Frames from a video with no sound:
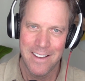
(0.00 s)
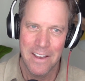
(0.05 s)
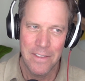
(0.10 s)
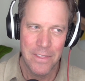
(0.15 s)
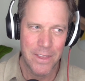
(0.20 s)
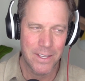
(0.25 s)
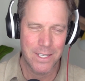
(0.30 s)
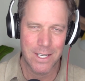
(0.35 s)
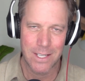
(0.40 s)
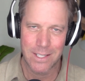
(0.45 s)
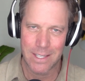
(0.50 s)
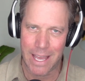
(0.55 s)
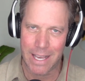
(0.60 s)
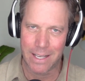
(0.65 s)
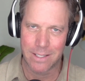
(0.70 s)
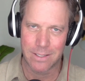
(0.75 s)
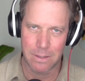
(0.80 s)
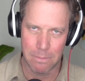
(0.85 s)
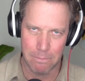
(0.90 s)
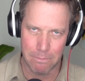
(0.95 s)
This is like
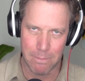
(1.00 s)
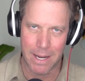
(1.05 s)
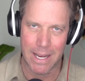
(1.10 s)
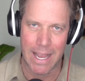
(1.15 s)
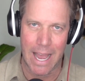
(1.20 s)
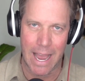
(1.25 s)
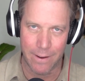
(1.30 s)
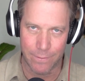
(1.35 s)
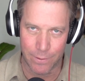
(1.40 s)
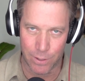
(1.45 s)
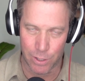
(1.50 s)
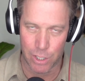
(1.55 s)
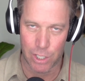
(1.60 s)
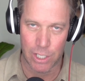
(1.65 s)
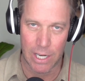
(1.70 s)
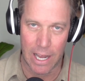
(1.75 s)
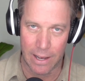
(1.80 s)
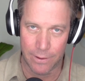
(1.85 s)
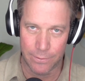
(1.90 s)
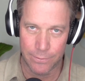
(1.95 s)
some MacGyver
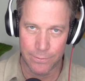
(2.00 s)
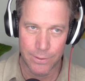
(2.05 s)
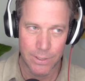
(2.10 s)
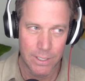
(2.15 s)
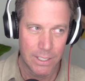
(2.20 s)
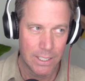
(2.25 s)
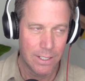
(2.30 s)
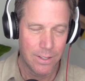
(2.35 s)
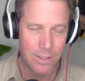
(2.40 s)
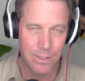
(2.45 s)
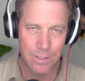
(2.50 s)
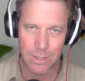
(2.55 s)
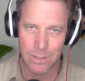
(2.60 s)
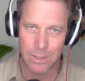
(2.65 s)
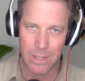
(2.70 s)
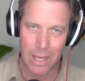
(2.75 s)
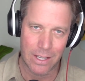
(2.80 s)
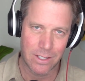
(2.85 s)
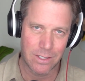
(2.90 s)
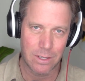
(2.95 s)
stuff. This is
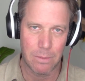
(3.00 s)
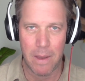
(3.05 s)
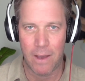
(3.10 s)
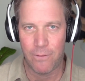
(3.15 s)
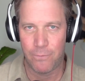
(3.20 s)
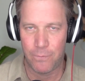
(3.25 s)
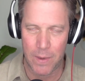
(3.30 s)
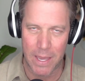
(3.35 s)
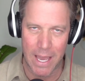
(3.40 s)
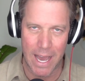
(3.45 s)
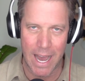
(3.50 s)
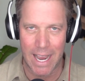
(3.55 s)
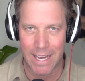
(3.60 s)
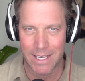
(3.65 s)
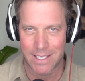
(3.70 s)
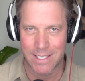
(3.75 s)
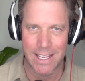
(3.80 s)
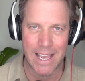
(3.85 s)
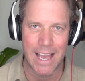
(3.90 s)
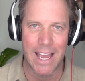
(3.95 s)
like some FBI,
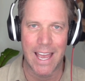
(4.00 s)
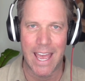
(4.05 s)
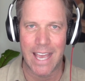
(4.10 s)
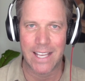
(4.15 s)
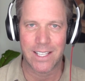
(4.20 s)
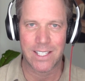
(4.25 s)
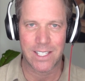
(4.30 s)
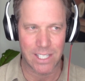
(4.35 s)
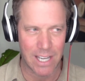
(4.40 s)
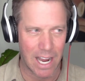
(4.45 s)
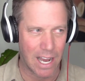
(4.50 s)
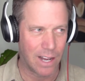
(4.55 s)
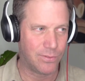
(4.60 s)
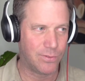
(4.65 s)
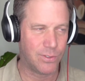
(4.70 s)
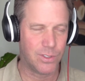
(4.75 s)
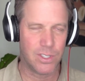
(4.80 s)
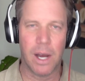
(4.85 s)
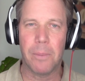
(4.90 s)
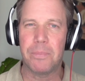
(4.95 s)
CIA
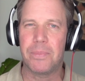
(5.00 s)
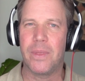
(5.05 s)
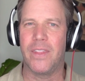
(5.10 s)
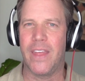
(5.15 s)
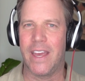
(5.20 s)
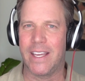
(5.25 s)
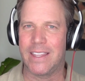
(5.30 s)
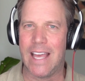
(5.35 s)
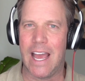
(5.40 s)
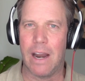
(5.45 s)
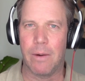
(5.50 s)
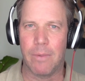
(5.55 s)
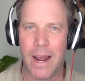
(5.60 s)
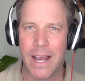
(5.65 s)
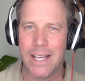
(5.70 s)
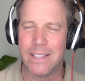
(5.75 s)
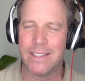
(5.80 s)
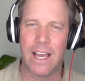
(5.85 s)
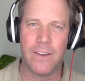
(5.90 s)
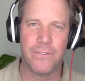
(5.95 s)
stuff, something like that,
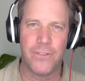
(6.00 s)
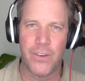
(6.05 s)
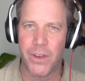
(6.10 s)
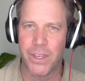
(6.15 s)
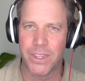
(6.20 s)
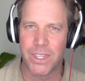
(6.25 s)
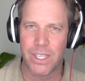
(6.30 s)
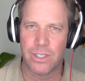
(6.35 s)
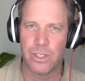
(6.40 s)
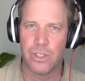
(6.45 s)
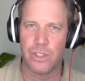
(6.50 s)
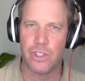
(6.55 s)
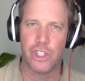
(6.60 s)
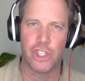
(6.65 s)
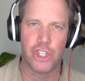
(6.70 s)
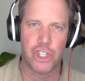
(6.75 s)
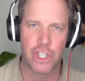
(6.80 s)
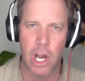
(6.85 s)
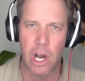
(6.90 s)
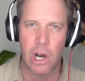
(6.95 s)
right? I feel like this is a
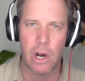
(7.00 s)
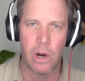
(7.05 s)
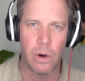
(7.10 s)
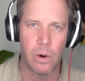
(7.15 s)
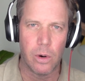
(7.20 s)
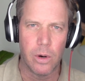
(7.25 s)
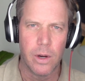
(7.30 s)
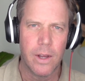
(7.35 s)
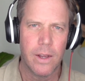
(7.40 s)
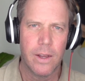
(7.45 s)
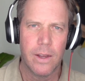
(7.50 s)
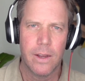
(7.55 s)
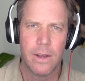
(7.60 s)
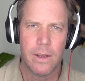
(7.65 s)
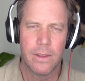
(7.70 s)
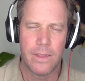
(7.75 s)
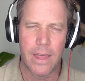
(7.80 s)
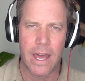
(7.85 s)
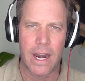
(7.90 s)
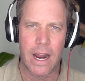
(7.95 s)
show
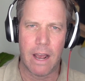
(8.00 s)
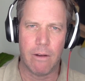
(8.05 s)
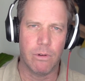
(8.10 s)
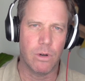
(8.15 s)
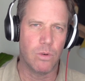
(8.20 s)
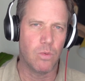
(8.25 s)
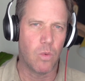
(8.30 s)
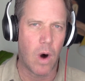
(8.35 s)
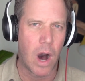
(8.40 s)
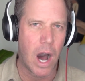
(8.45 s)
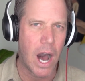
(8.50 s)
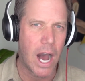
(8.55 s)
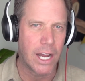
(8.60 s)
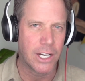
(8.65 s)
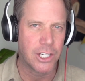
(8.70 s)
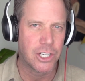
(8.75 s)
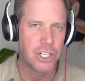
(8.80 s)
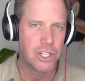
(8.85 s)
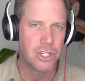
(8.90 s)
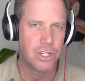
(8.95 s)
that I would
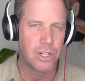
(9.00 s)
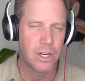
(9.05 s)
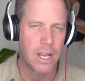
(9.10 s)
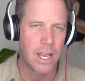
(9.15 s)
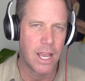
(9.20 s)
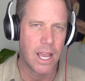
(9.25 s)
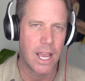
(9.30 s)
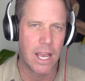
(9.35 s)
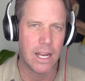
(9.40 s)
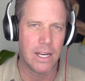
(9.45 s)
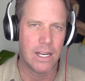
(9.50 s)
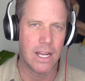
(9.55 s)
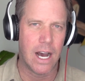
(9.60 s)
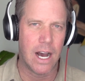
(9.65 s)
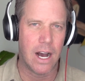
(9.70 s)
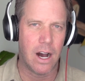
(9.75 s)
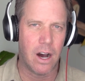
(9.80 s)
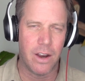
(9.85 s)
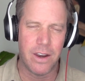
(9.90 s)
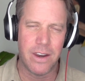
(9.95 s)
watch and
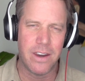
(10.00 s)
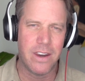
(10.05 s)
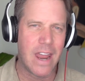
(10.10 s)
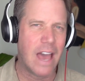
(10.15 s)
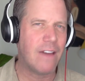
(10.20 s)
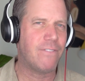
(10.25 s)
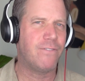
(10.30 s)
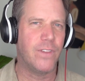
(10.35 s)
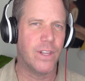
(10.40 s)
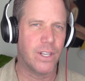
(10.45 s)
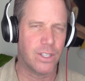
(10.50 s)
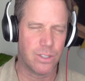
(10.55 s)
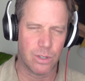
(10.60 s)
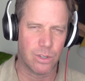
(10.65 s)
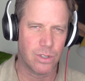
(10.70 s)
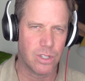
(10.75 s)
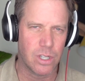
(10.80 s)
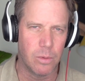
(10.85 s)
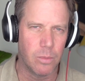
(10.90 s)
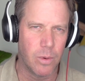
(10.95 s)
on Netflix or
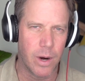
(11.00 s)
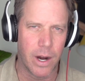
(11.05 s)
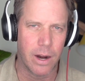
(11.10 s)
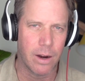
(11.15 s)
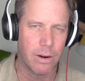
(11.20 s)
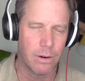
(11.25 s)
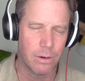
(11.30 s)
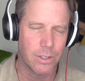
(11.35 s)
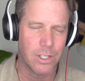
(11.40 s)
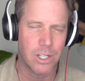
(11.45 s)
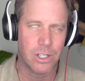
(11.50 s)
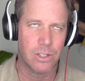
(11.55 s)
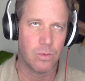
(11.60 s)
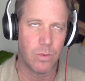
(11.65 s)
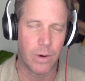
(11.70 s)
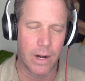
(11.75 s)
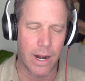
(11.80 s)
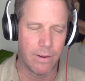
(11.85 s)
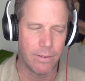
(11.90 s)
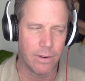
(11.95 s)
somewhere or just
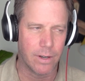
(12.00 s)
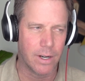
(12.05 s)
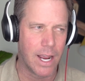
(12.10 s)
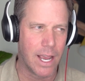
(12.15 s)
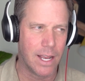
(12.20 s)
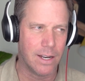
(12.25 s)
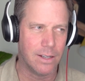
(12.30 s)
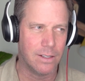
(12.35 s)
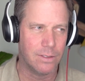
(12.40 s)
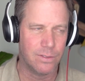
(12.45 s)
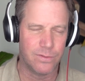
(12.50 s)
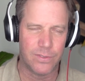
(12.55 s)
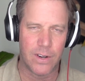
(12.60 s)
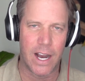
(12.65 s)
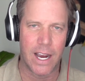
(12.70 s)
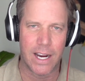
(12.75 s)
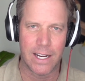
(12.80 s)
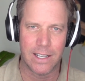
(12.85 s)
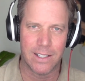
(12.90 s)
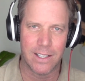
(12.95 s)
whatever and
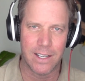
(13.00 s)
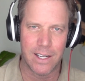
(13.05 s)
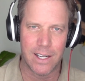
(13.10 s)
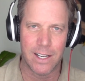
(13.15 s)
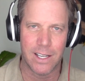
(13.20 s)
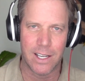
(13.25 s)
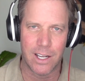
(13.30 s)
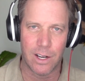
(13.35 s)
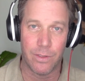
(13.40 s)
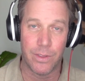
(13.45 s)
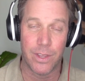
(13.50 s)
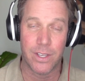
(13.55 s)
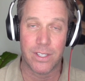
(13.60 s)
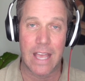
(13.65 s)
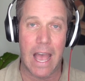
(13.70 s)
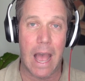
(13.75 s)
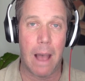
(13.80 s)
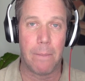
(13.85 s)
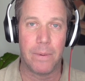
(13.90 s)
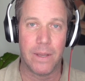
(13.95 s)
find, this
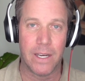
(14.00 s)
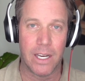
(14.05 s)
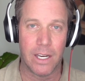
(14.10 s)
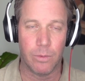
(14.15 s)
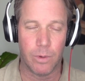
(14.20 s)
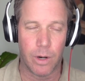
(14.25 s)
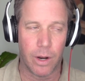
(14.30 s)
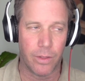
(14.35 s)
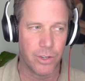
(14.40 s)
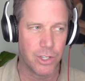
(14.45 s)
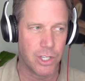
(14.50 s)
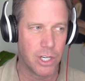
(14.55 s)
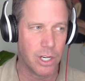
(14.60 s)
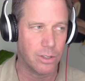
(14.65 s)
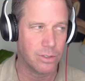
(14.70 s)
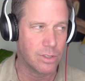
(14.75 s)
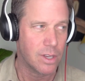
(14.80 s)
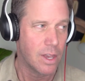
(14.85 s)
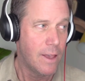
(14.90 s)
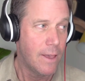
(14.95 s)
happen in one of the
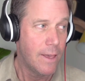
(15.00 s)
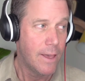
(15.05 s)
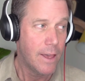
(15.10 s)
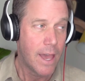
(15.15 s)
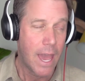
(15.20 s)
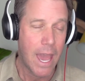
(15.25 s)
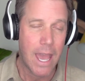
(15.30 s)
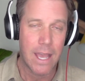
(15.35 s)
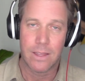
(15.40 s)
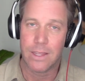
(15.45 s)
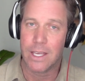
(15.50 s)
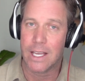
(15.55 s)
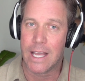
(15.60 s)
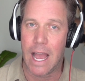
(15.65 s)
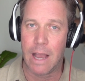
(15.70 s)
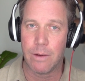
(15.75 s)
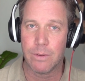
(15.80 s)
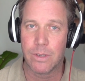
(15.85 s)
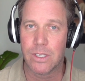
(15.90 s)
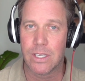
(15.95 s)
shows. Hey, the
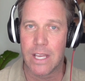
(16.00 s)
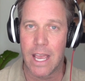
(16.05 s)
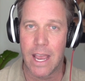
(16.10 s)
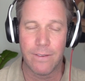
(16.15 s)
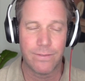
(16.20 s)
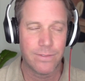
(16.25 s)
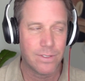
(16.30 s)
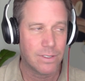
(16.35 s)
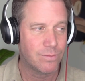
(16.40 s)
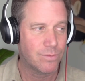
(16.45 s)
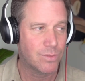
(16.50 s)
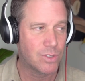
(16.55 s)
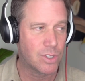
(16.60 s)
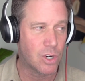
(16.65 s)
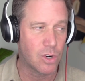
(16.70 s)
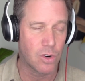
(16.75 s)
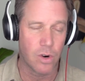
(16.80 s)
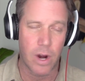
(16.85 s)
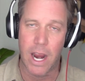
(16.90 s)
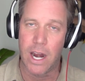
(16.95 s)
guy was saved. It's
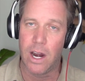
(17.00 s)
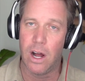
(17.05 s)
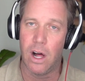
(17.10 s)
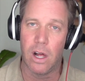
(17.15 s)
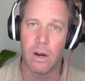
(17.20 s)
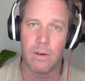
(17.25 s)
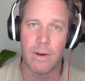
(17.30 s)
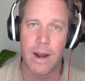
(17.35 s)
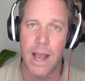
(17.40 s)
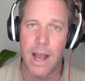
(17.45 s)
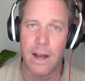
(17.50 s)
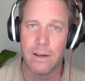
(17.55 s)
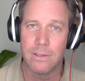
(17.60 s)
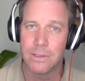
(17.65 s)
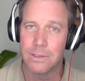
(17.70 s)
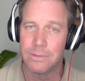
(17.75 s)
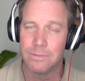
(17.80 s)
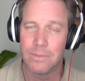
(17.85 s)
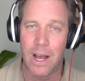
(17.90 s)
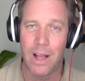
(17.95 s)
great all
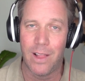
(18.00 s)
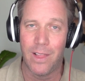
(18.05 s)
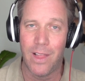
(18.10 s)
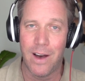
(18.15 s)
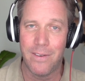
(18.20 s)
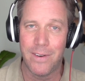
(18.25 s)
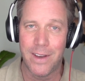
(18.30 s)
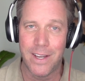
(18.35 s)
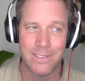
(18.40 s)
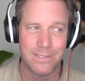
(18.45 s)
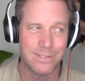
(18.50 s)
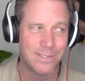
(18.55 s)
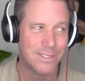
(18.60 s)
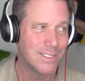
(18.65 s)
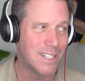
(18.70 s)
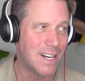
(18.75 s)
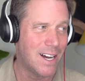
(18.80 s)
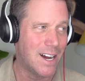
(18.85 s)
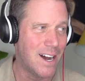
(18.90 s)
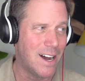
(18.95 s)
around. I love it.
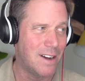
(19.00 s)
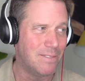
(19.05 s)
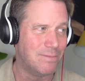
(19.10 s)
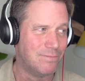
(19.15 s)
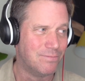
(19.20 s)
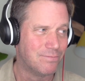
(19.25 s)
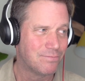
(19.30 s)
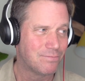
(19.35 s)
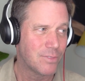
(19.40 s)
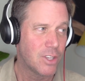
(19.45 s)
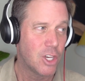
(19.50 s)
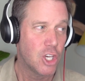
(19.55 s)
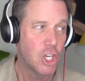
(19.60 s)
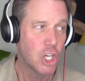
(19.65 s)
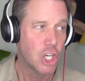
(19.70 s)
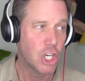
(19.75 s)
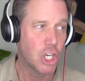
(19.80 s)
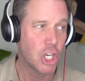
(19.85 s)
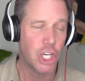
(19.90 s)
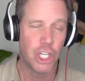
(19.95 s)

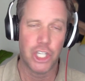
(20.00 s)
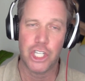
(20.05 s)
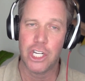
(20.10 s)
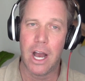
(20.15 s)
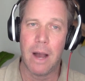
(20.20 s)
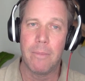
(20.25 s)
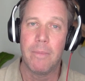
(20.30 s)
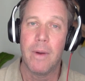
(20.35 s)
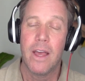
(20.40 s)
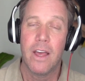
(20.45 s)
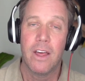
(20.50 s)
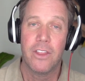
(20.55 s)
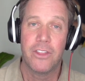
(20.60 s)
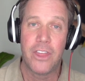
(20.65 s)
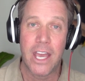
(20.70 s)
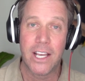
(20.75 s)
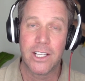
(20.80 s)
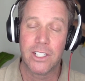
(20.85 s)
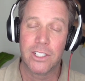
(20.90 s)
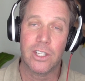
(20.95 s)
Good job.
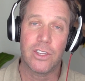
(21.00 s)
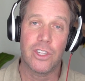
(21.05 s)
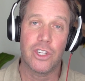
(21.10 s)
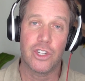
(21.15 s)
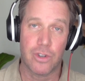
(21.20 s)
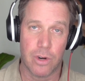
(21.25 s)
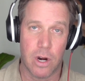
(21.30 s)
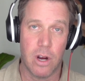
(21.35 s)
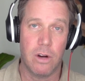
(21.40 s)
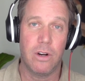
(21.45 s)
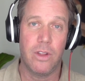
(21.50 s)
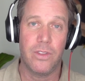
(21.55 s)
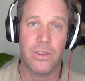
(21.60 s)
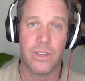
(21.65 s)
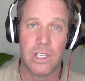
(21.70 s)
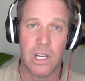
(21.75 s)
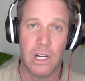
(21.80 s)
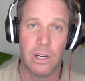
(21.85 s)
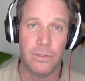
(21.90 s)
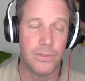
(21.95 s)
Thanks to the drone and the
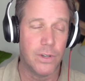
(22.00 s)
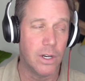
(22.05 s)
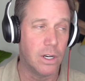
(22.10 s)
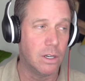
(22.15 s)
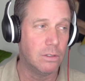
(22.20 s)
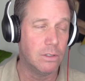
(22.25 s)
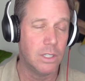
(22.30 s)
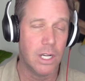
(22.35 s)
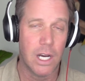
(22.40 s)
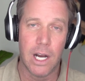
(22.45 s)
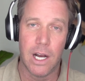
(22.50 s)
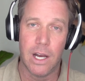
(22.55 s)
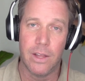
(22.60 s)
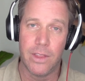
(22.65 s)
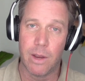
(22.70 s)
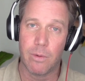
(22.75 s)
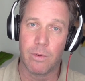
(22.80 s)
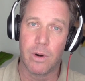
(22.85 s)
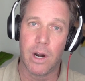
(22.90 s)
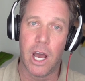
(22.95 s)
cell phone,
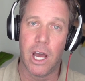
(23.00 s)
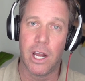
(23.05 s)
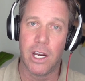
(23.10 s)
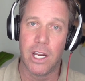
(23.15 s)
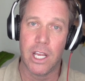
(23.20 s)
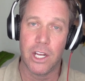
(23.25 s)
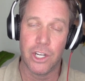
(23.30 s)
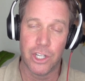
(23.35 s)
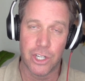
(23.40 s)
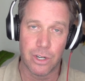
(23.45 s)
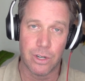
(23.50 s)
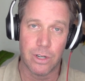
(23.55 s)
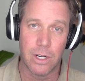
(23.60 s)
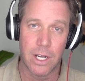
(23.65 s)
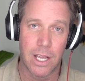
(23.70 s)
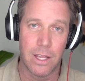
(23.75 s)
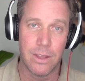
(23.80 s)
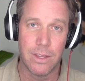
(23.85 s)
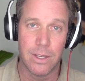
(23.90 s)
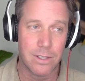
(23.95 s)
they were not injured
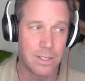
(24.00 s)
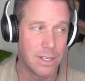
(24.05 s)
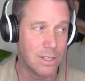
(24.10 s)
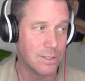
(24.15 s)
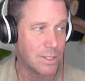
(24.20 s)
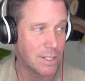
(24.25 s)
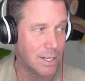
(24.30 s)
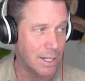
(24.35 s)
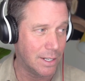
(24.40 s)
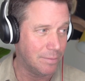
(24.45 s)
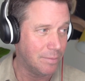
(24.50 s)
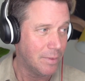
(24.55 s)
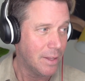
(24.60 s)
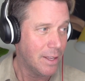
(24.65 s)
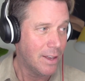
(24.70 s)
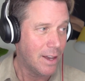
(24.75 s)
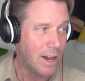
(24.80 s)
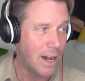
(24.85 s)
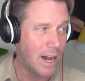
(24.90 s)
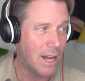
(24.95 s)
in this incident.
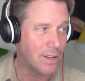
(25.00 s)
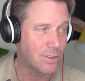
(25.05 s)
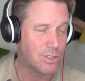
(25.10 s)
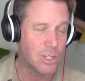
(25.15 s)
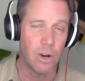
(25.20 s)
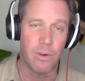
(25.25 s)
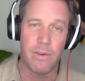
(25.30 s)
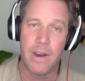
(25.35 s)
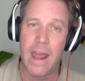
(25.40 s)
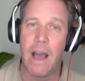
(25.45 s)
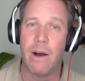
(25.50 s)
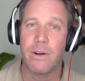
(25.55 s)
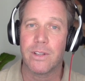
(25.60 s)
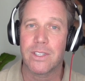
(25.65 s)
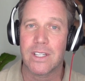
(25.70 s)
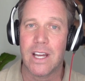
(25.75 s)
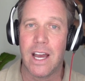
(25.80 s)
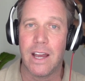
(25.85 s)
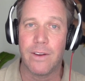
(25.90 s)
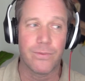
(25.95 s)
So now it's
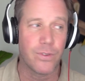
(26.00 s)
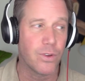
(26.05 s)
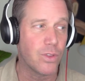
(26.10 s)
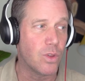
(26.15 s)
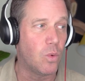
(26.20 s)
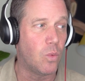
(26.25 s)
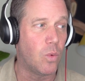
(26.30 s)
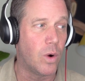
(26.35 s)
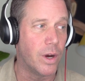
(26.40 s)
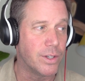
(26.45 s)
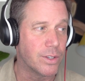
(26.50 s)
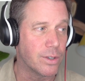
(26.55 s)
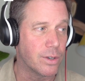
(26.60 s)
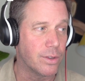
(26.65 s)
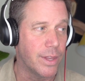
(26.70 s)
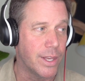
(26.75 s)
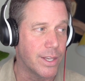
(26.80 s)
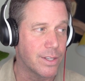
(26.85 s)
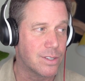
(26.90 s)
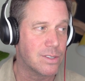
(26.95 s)
time for the
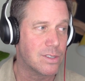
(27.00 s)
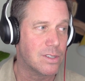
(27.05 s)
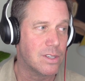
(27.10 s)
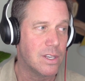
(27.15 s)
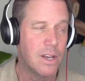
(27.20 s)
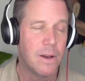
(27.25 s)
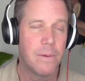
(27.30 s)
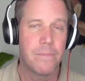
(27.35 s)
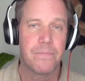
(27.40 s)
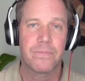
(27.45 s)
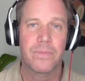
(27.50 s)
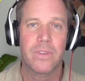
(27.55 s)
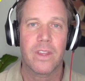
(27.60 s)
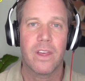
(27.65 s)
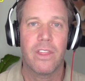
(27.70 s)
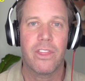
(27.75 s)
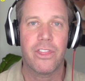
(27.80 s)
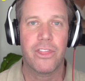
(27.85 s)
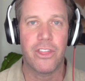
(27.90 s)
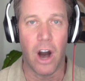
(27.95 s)
Wonderlous
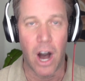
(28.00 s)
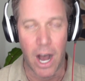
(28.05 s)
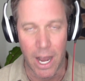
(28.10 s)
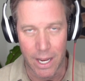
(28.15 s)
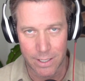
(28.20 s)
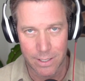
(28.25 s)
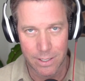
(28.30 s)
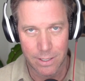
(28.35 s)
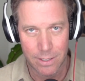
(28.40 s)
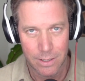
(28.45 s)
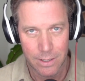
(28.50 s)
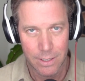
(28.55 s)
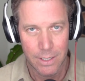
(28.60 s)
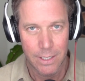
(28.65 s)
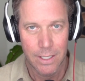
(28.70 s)
thought.